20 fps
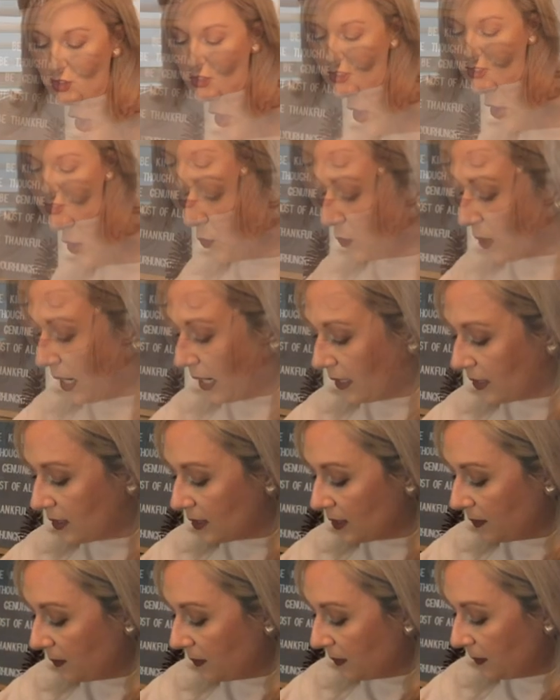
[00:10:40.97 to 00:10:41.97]
just
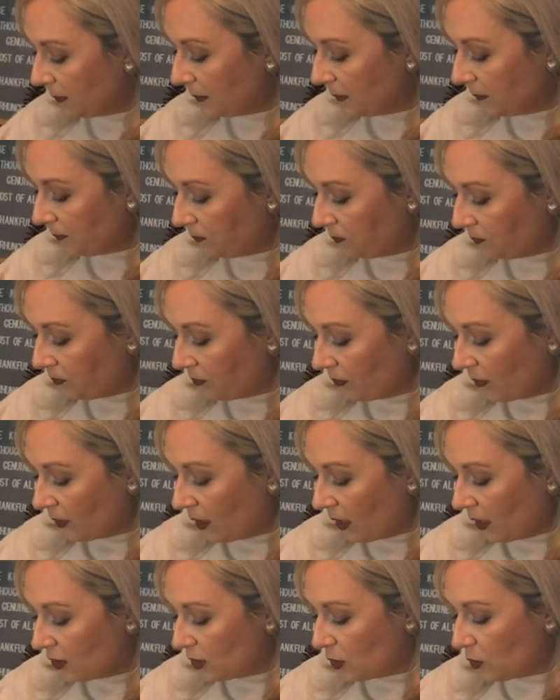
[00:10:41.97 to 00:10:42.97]
right.
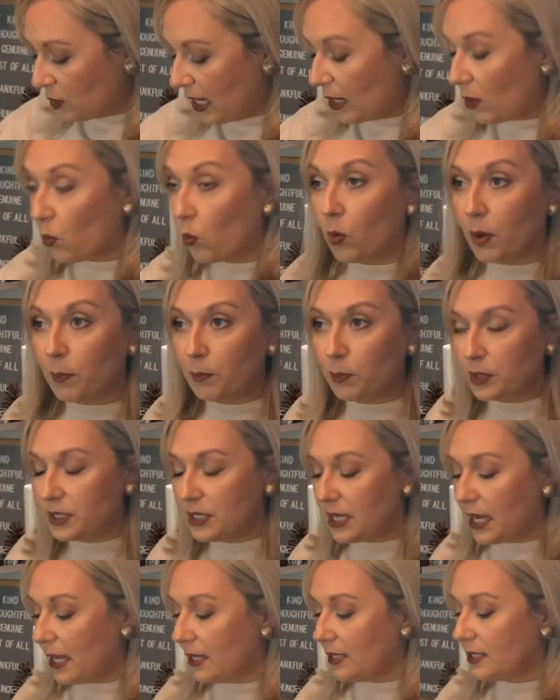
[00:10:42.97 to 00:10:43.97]
So take one
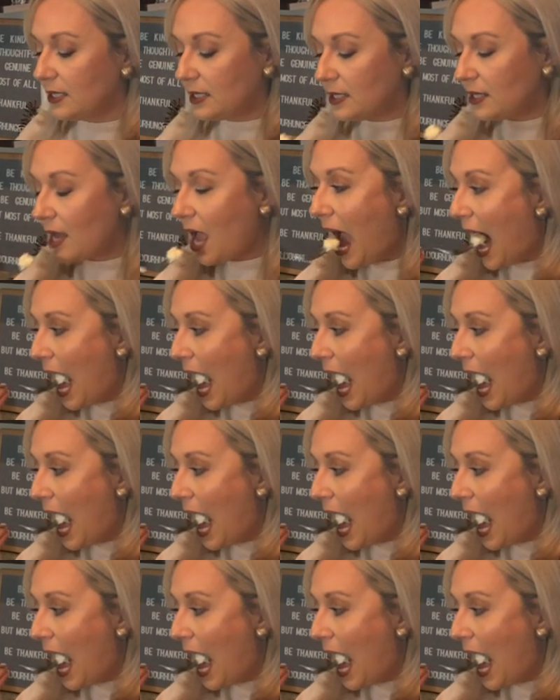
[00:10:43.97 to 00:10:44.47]
more taste.